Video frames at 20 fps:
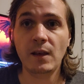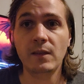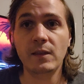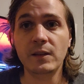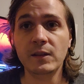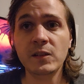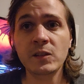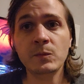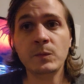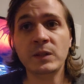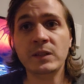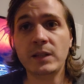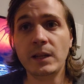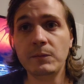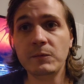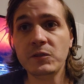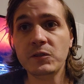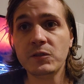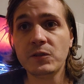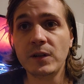This has been
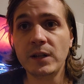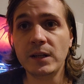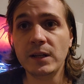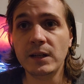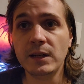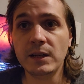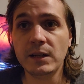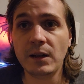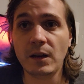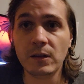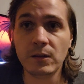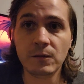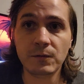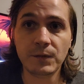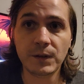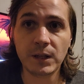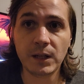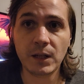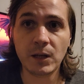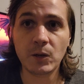demonstrated in other
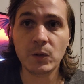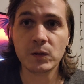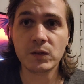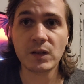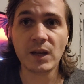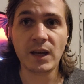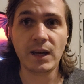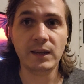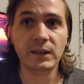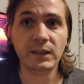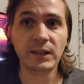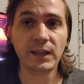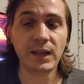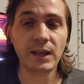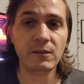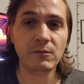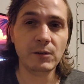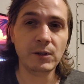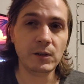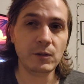videos. I
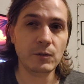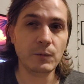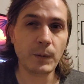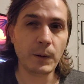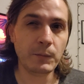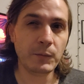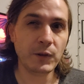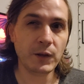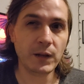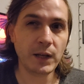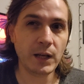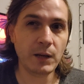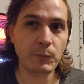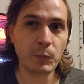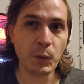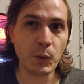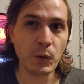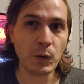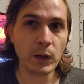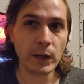can't really remember the name
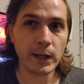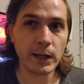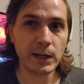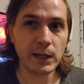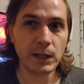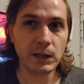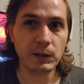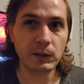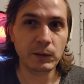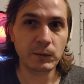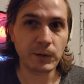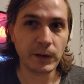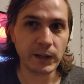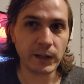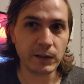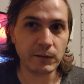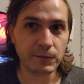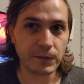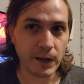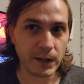of the lady. If I
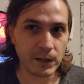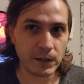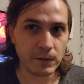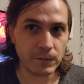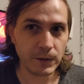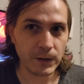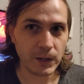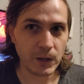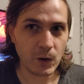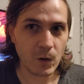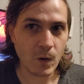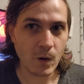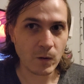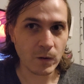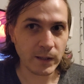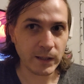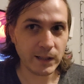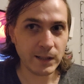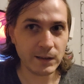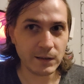can find her video, I'll
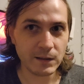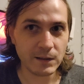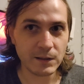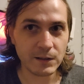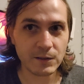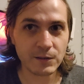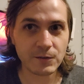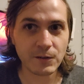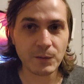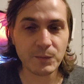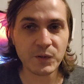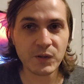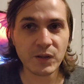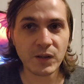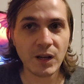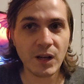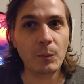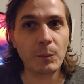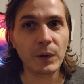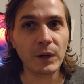link it in the description.
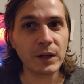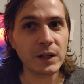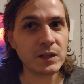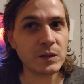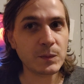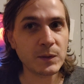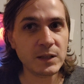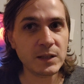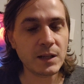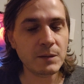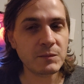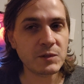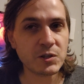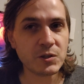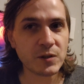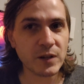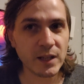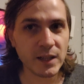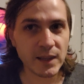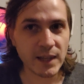But it's been
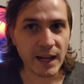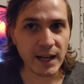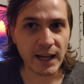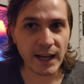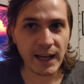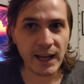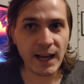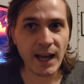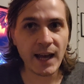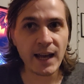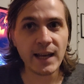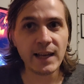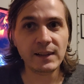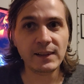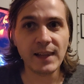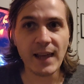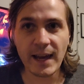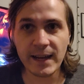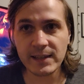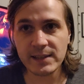demonstrated that AI
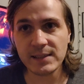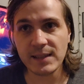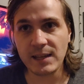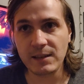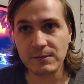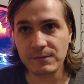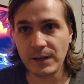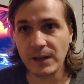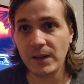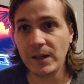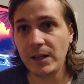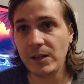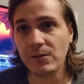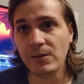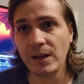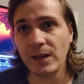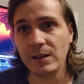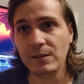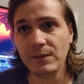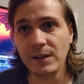lacks a very
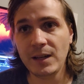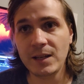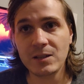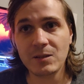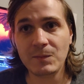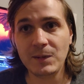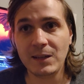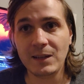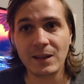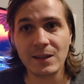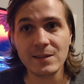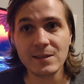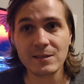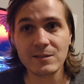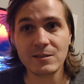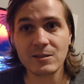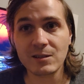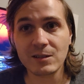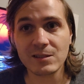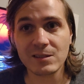creative edge because
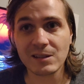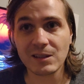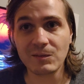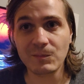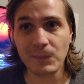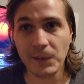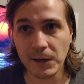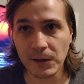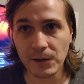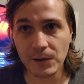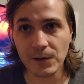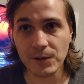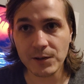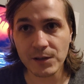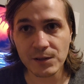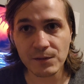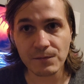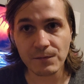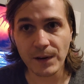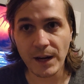it's just a computer
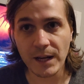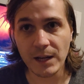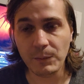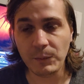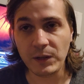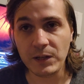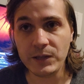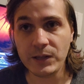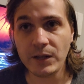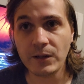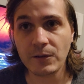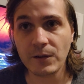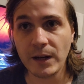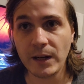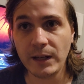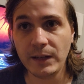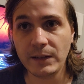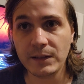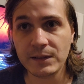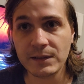just randomly
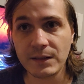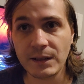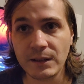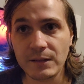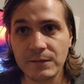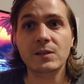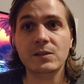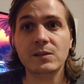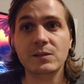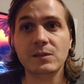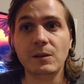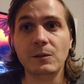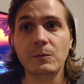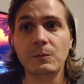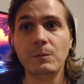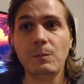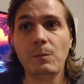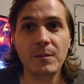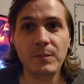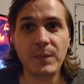generating stuff. So
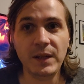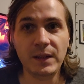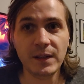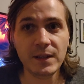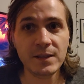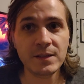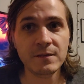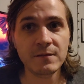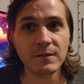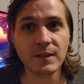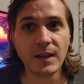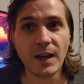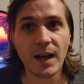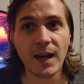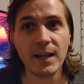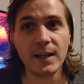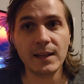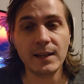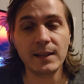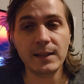because of
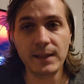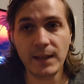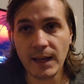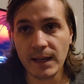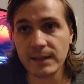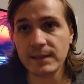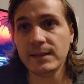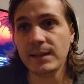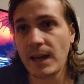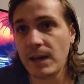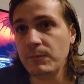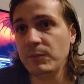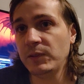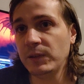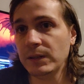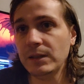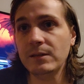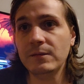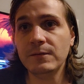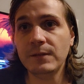that, yes, I
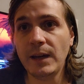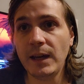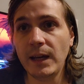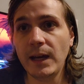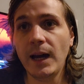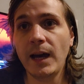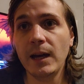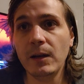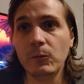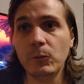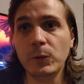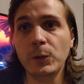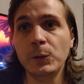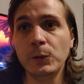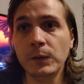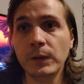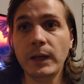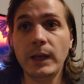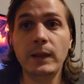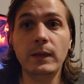believe AI
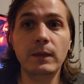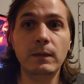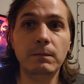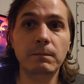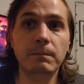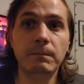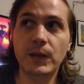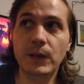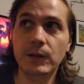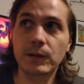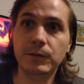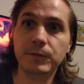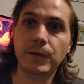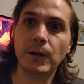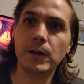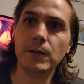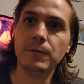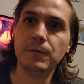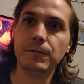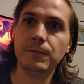will, in the
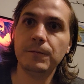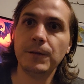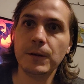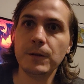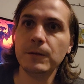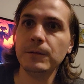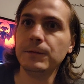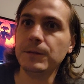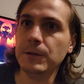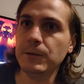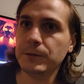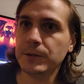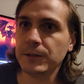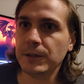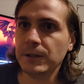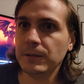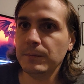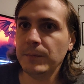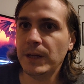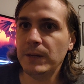far further
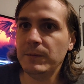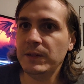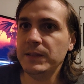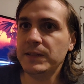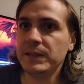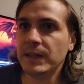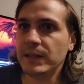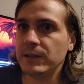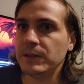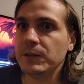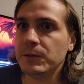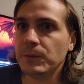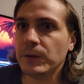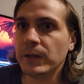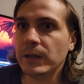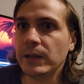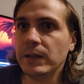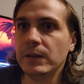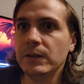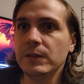future, maybe 10,
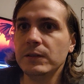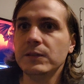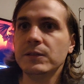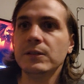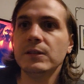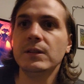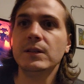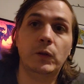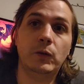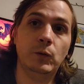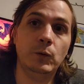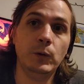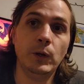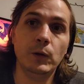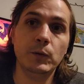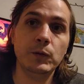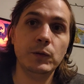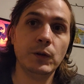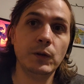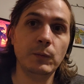20 years, who
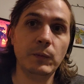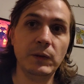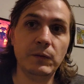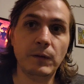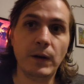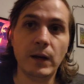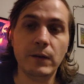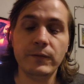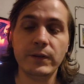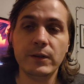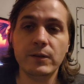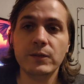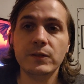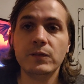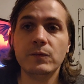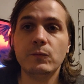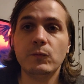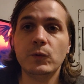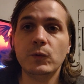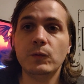knows, could be 5
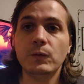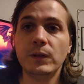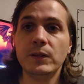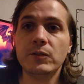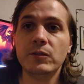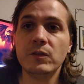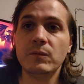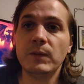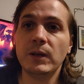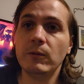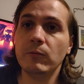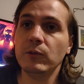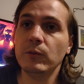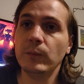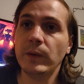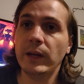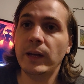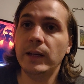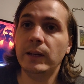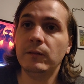years, will eventually be able to
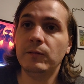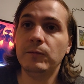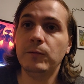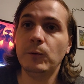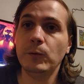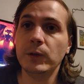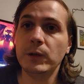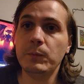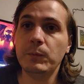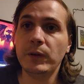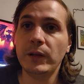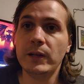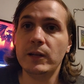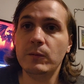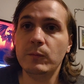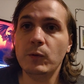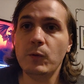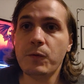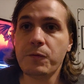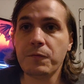make fully
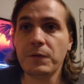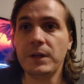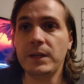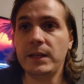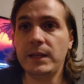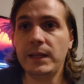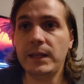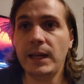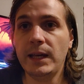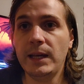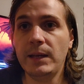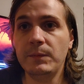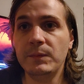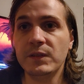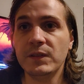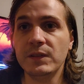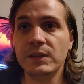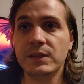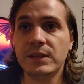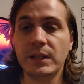playable 3D
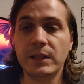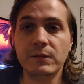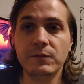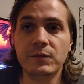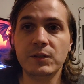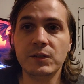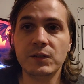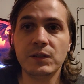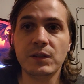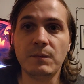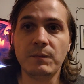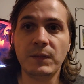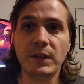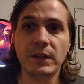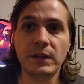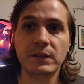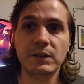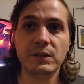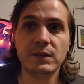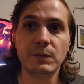games instead of just
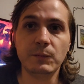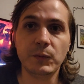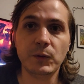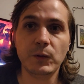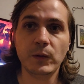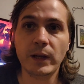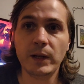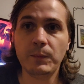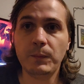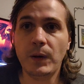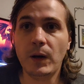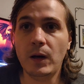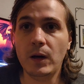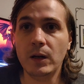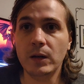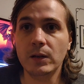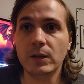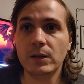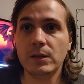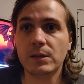something simple like
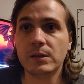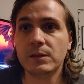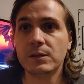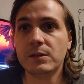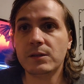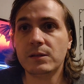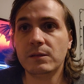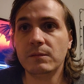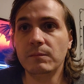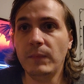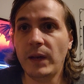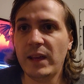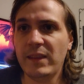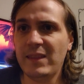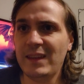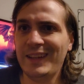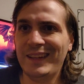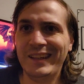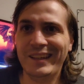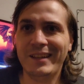Pong, or I
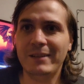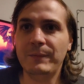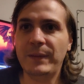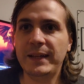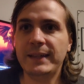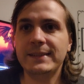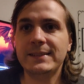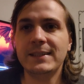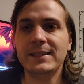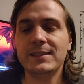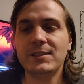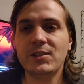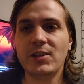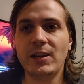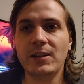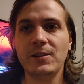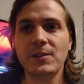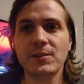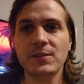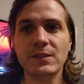think it can make
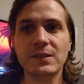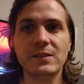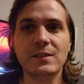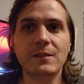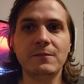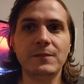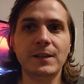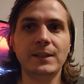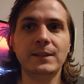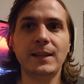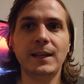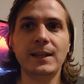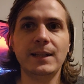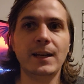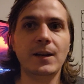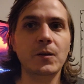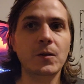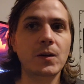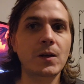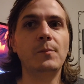checkers and stuff like that
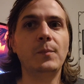now.